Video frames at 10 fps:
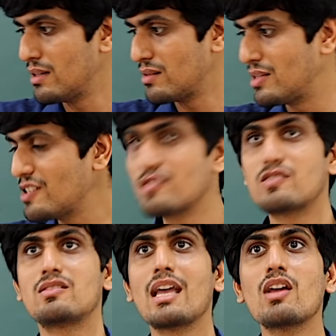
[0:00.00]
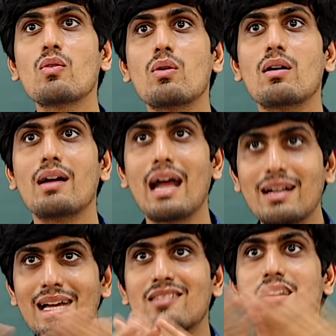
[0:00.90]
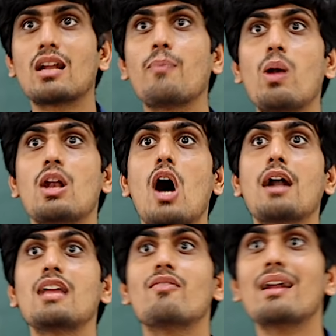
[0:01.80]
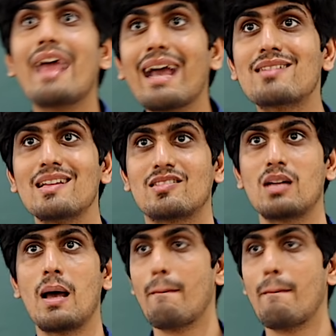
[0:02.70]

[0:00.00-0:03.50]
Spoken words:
this entire setup will not even exist